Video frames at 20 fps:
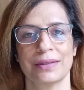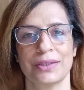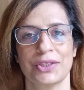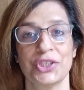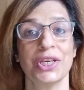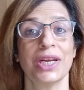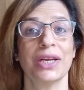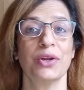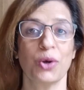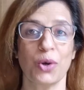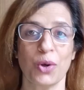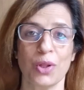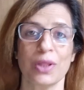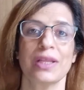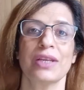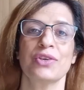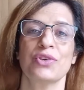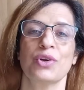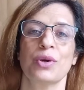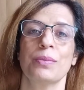shed all
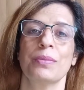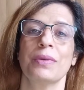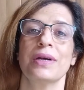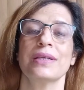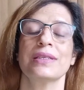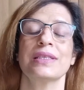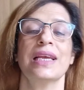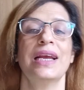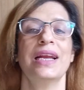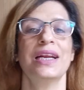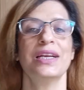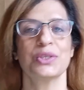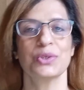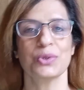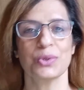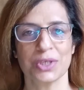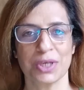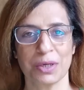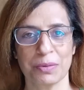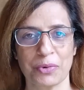the traumas and
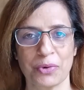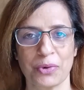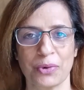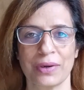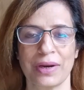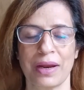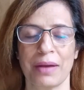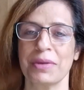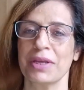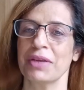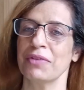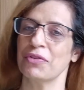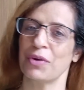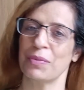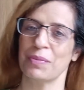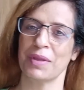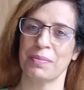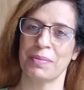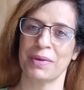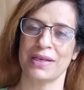social programming
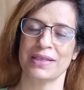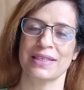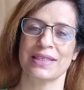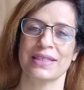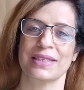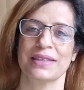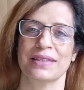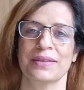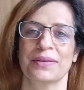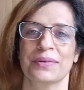from the past.